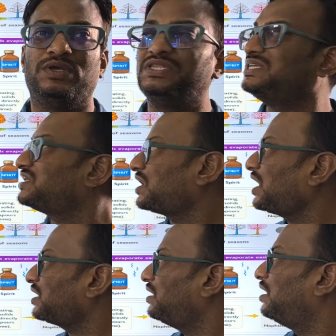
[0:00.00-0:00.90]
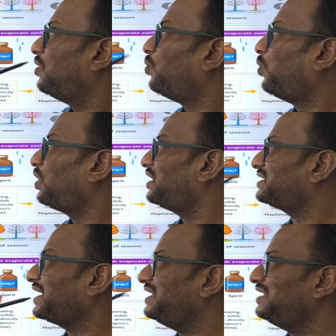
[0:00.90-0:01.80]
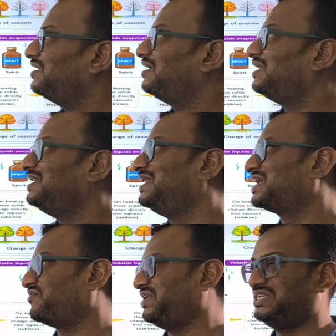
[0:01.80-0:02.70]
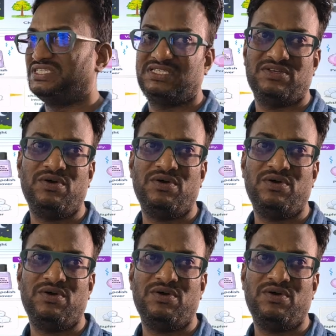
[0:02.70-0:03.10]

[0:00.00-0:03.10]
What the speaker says: These are all volatile liquids.